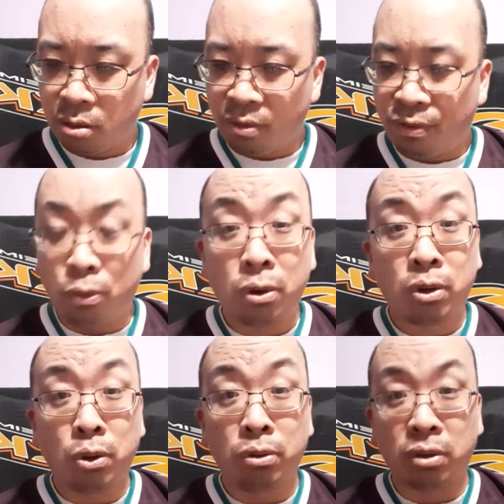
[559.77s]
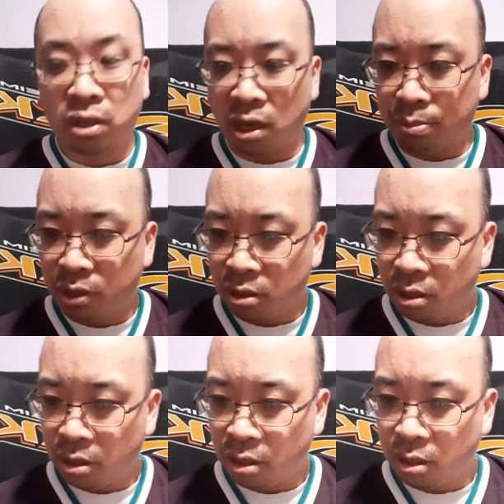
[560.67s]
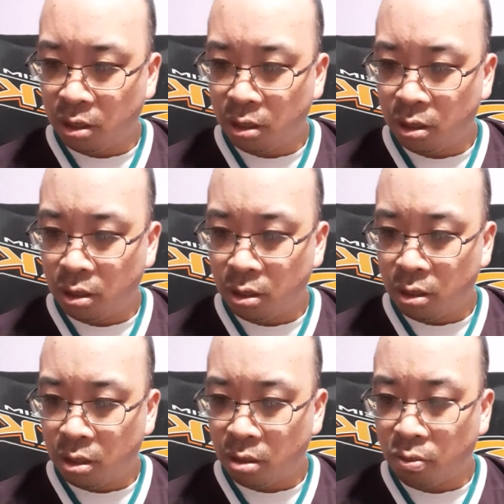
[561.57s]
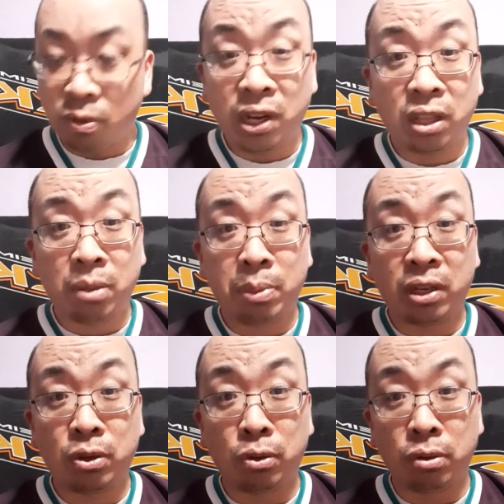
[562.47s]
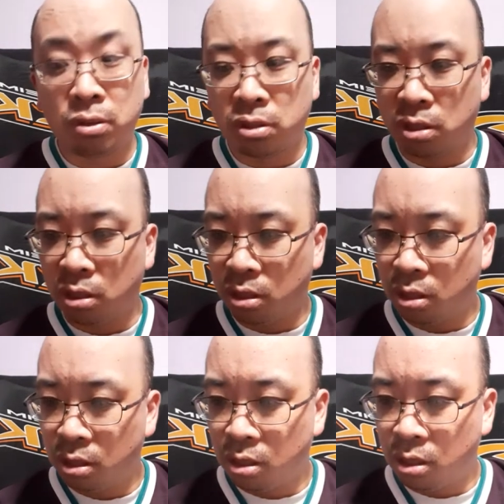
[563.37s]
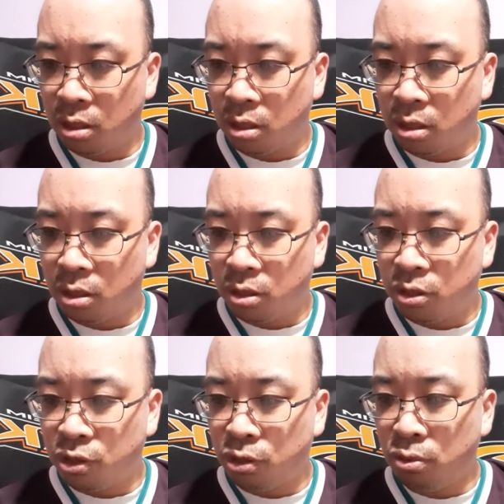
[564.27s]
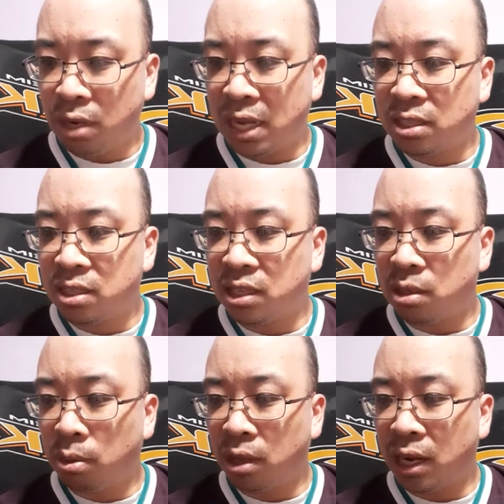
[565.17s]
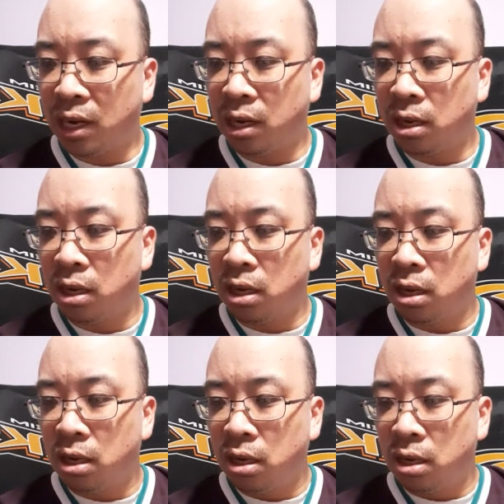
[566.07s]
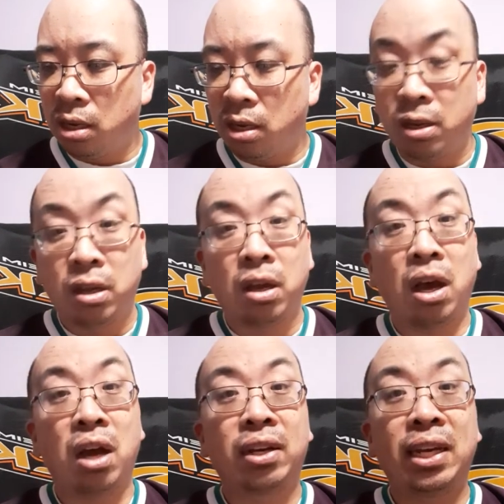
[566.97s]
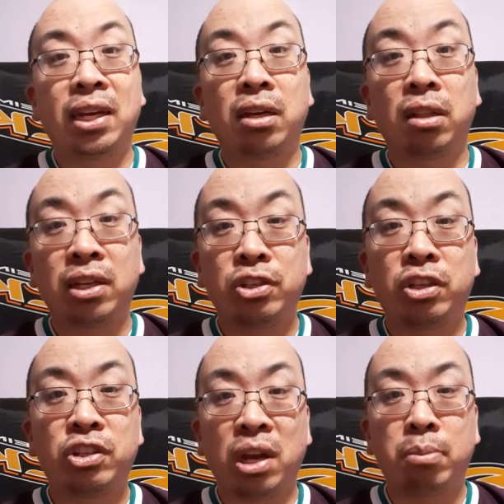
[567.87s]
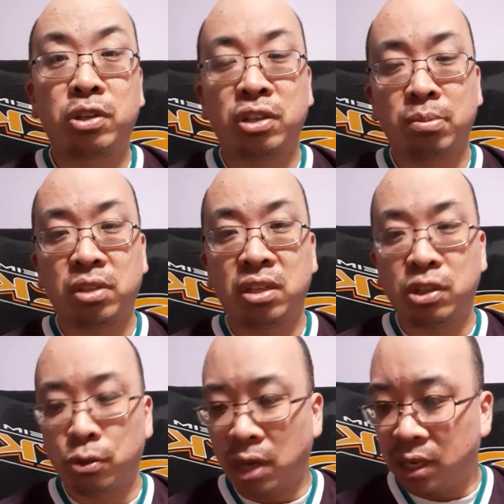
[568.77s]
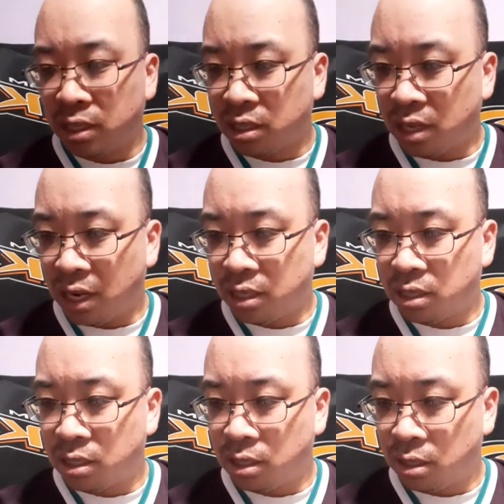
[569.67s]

four Calder Cups, three Olympic golds, two N C double A hockey collegiate championships in the United States,